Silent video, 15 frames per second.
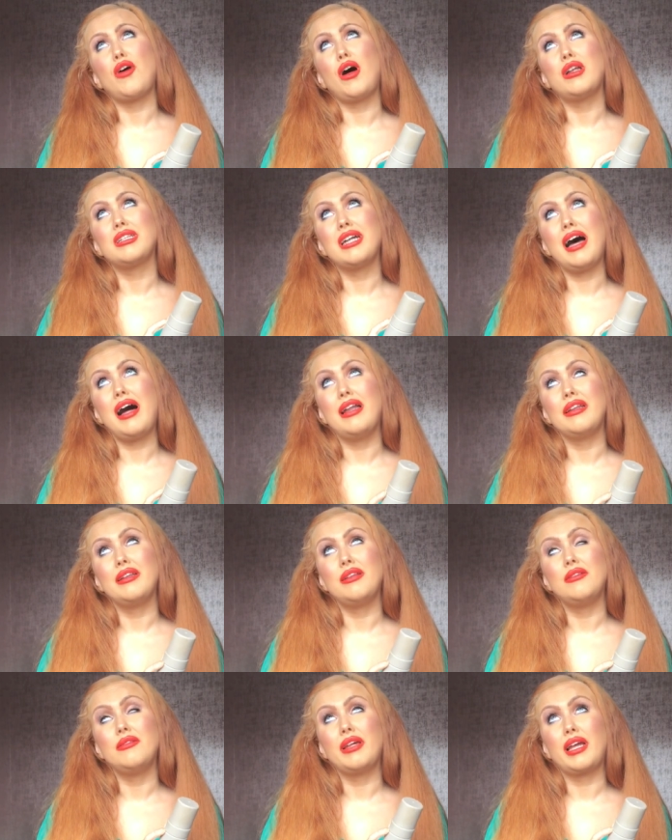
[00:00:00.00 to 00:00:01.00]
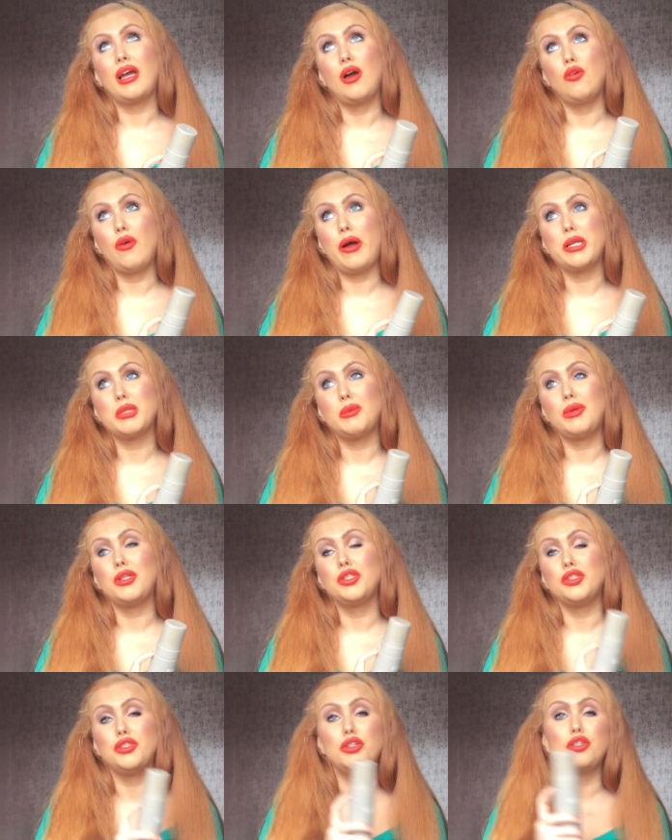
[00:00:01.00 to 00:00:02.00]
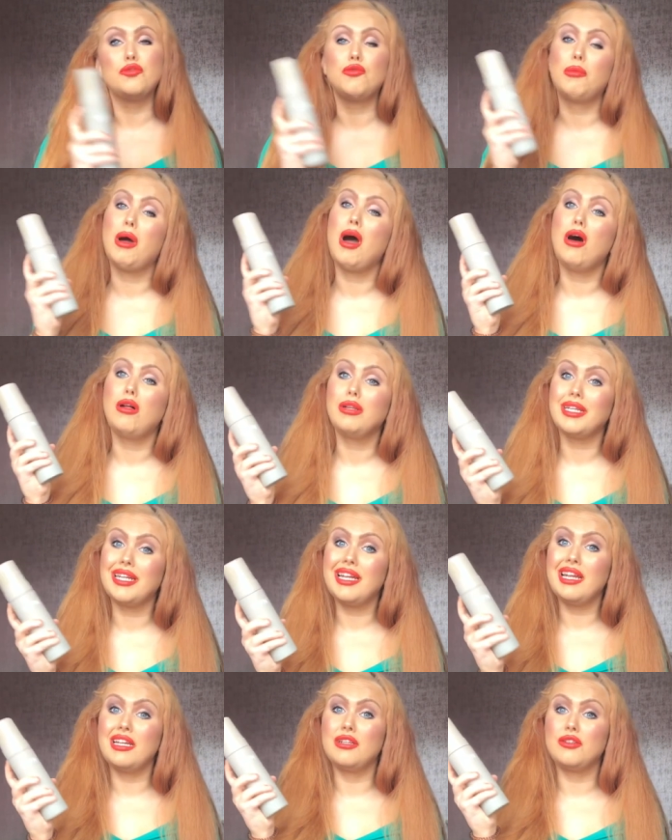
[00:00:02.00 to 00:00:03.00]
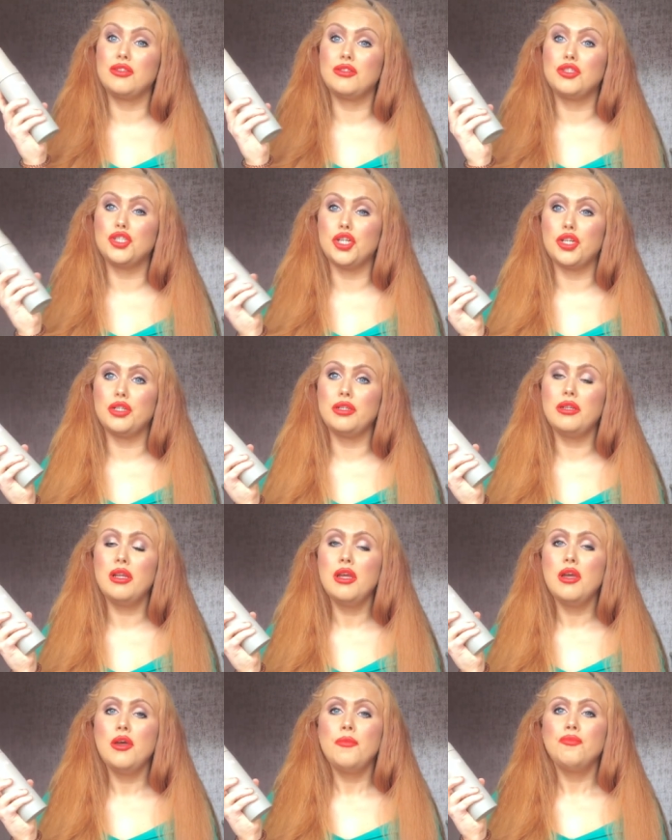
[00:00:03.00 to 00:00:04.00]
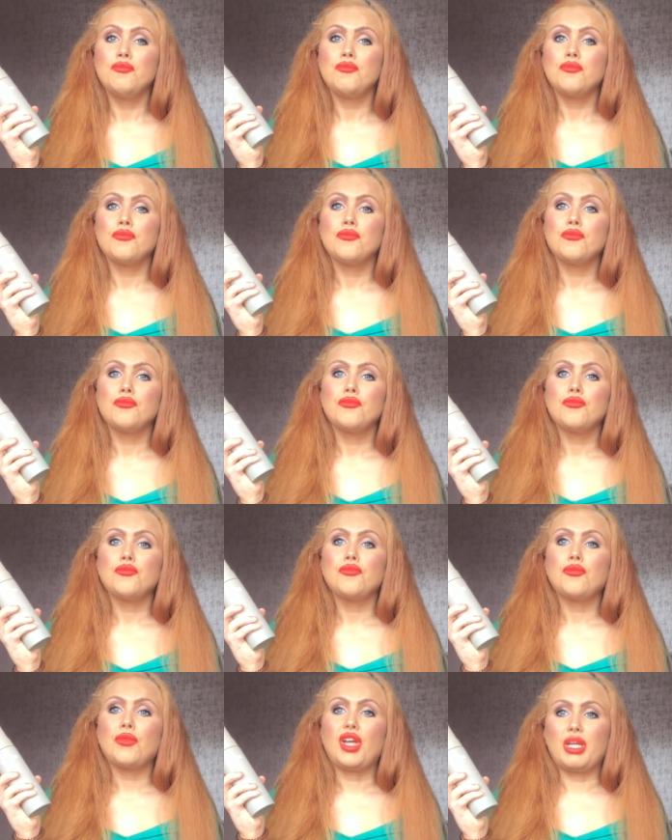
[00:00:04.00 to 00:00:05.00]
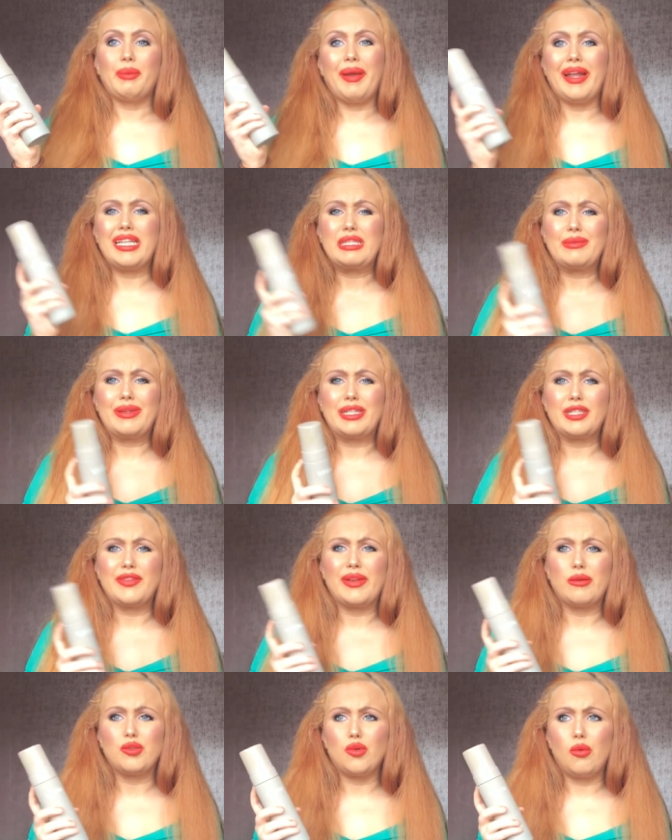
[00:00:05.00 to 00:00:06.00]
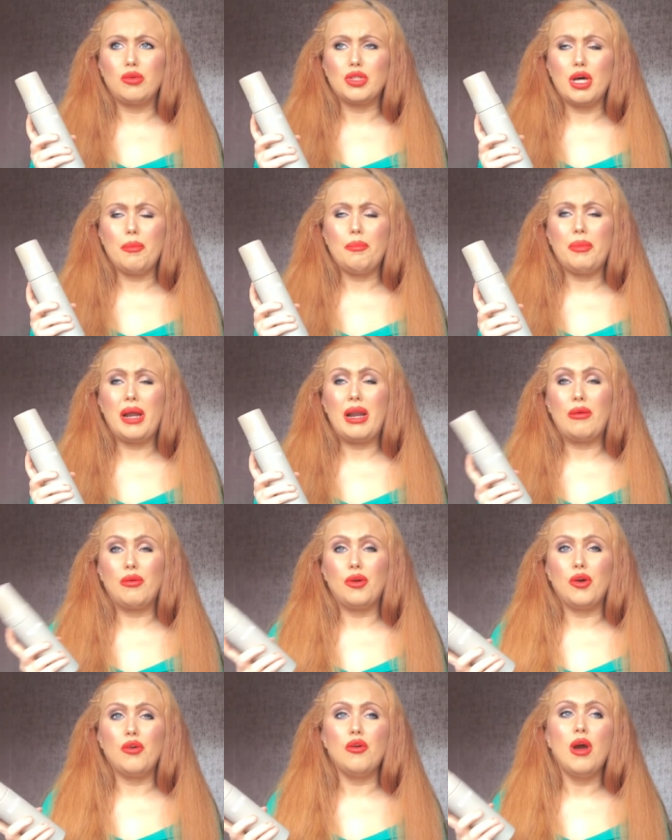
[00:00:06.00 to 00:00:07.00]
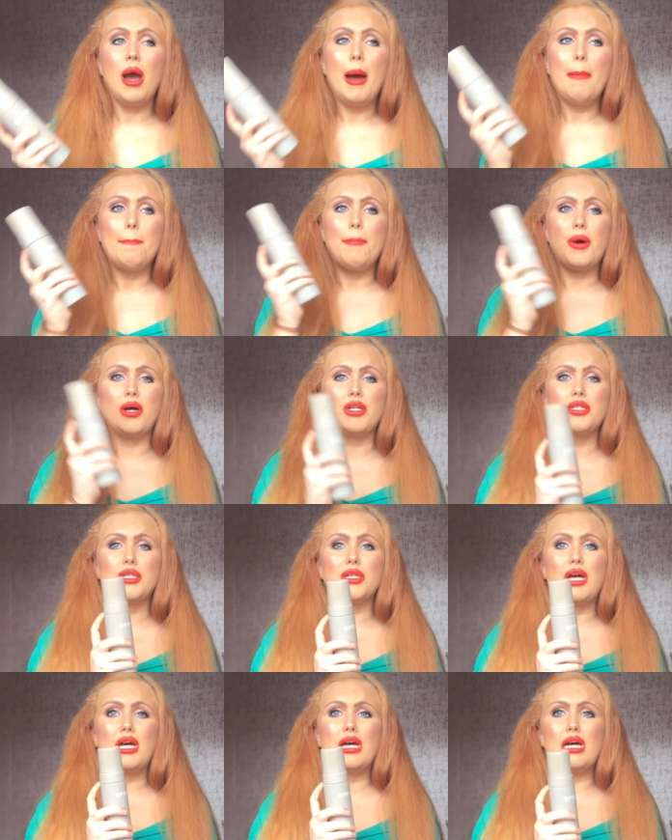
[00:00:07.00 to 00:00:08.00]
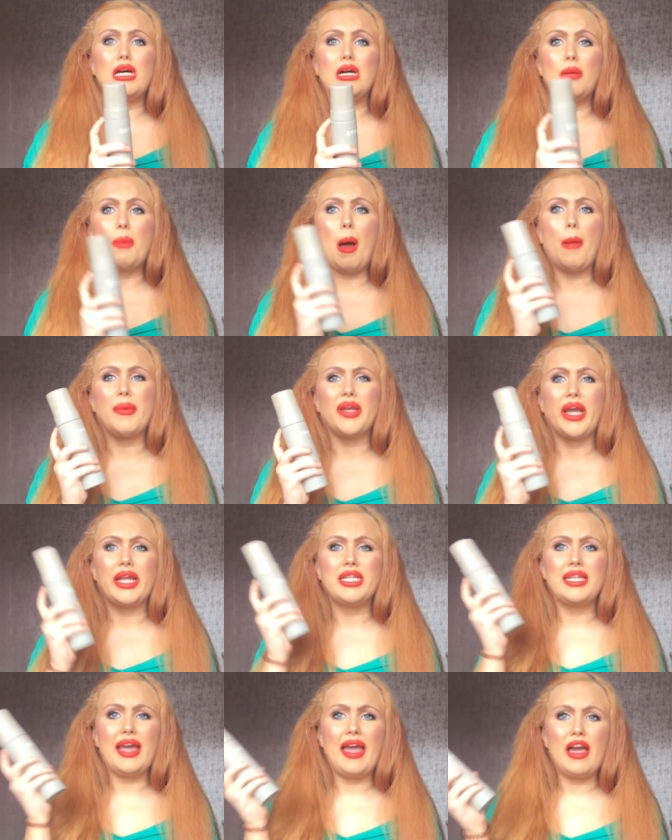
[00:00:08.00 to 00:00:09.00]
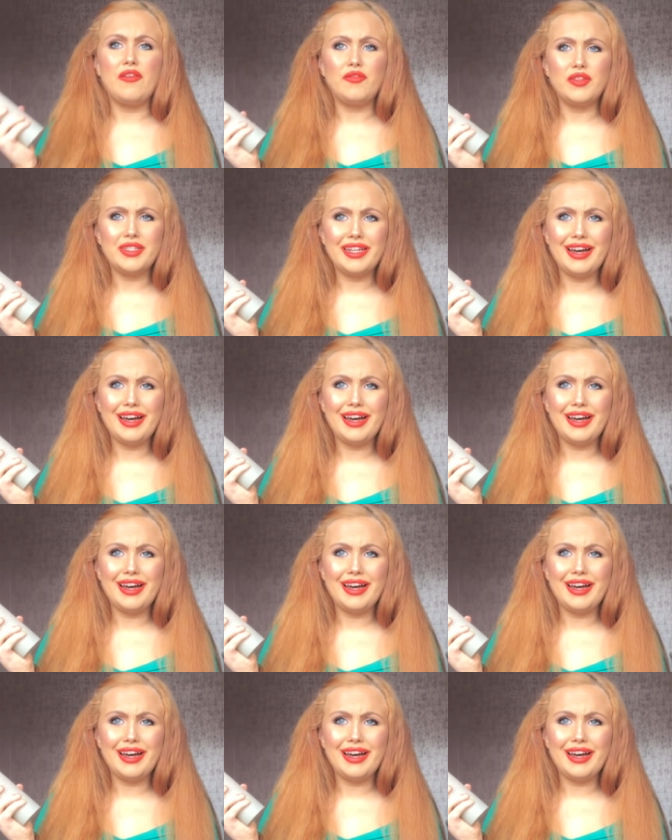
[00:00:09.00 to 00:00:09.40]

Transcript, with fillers: got a tan like the grads I want to use for my holiday in June depends on when this video goes up I don't know but I'll probably get the F and